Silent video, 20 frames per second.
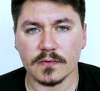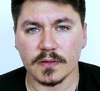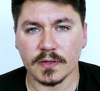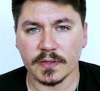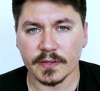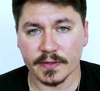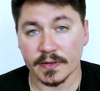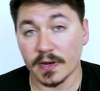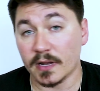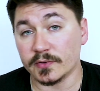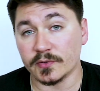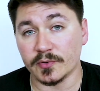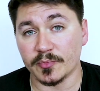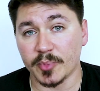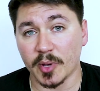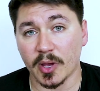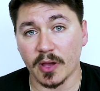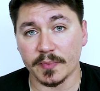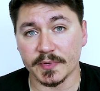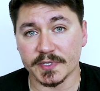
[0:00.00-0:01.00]
the London
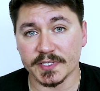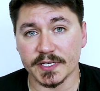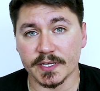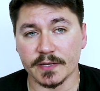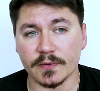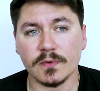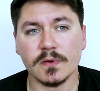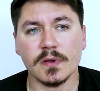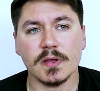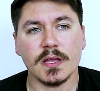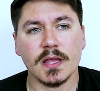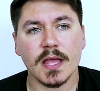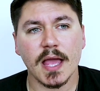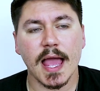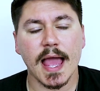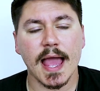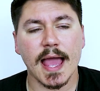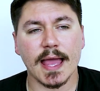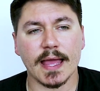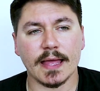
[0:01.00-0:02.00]
Barber still,
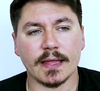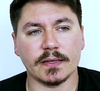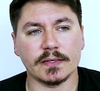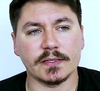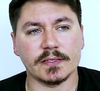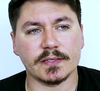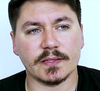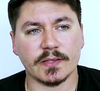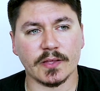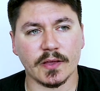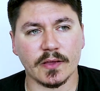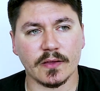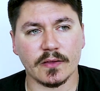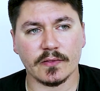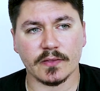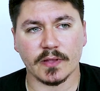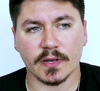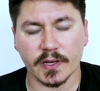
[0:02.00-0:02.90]
and the